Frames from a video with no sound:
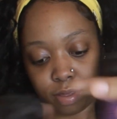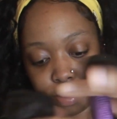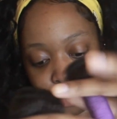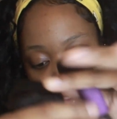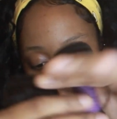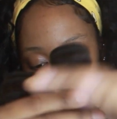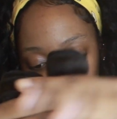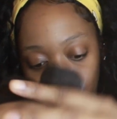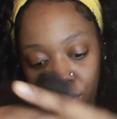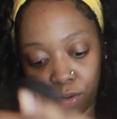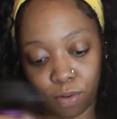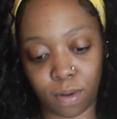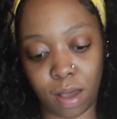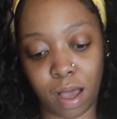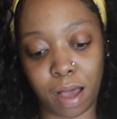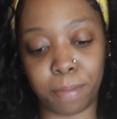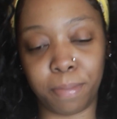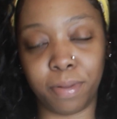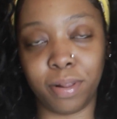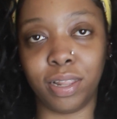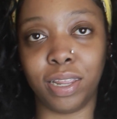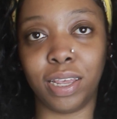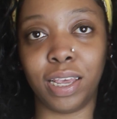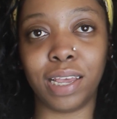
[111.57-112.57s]
So
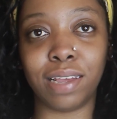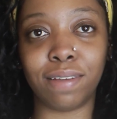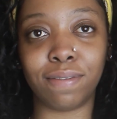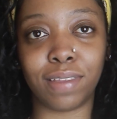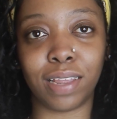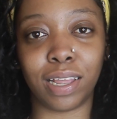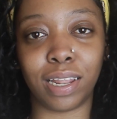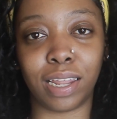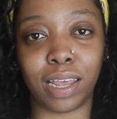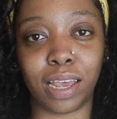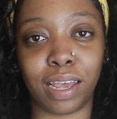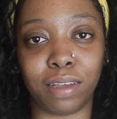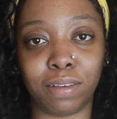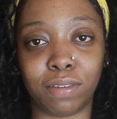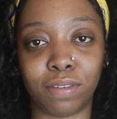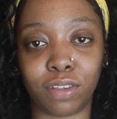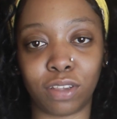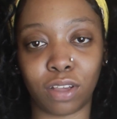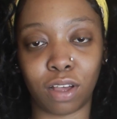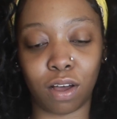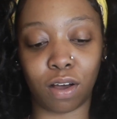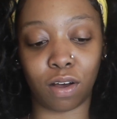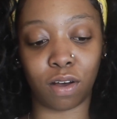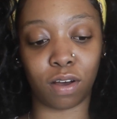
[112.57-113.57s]
I believe the
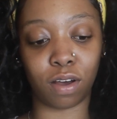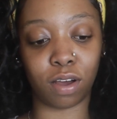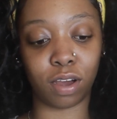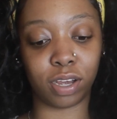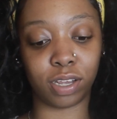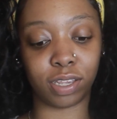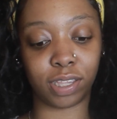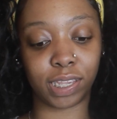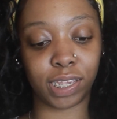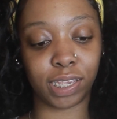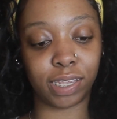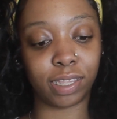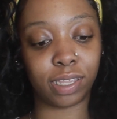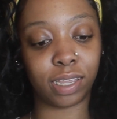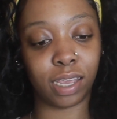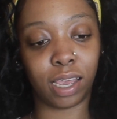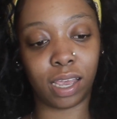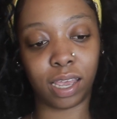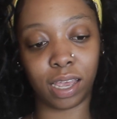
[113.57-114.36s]
lengths are 16,